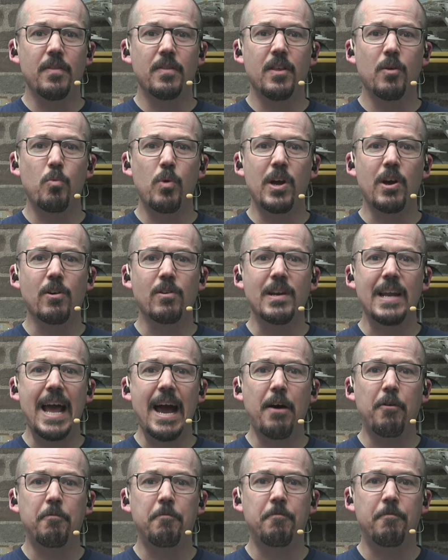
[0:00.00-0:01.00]
that we are
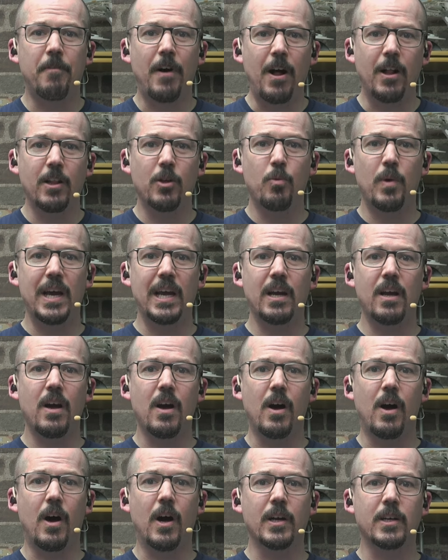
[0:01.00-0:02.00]
now following
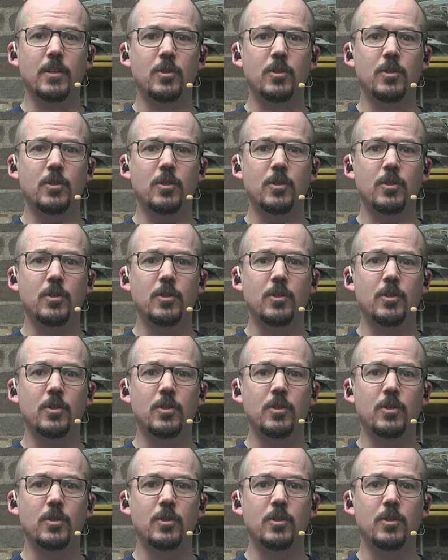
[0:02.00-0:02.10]
on